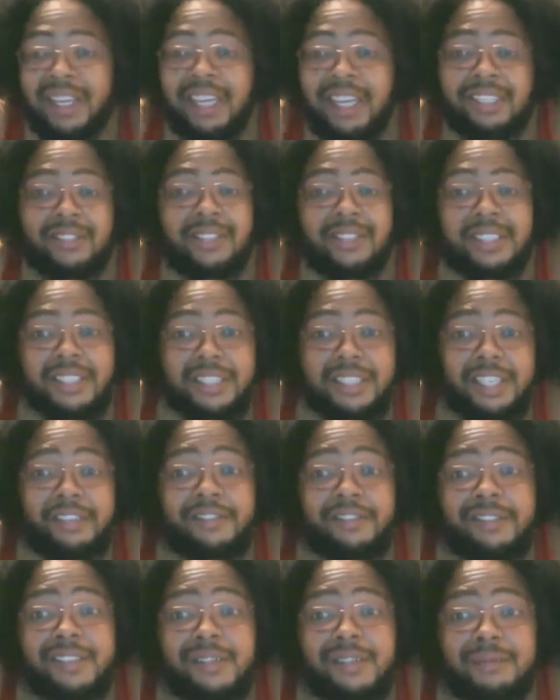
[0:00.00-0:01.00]
I know it's late
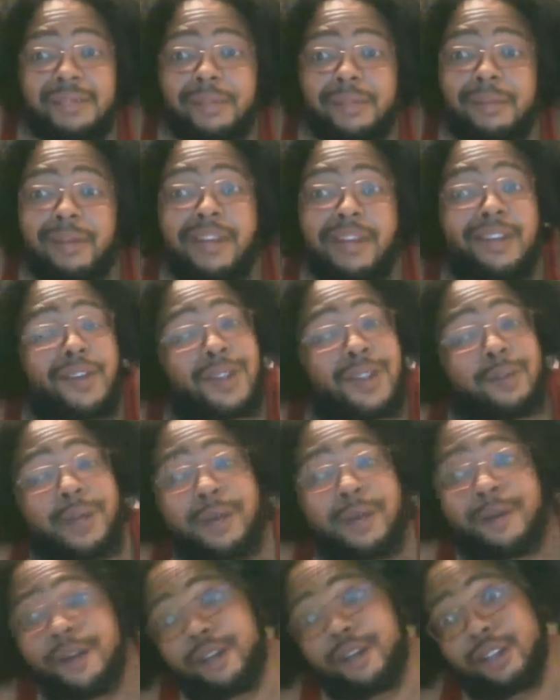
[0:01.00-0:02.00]
for some people. I know it's
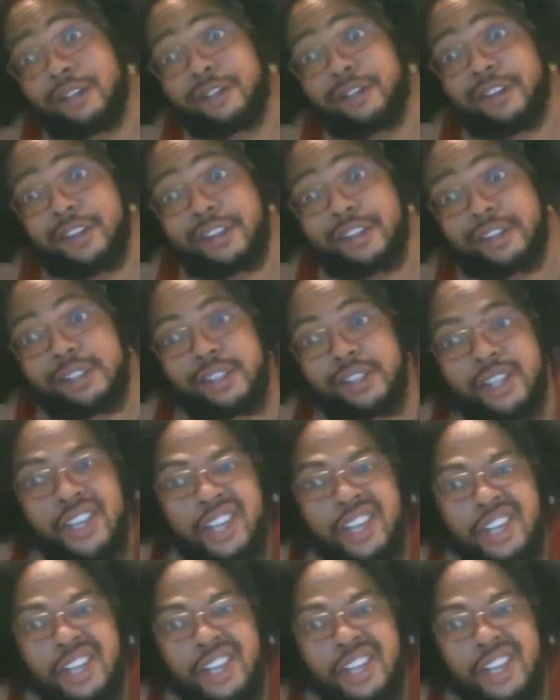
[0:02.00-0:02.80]
probably early for others.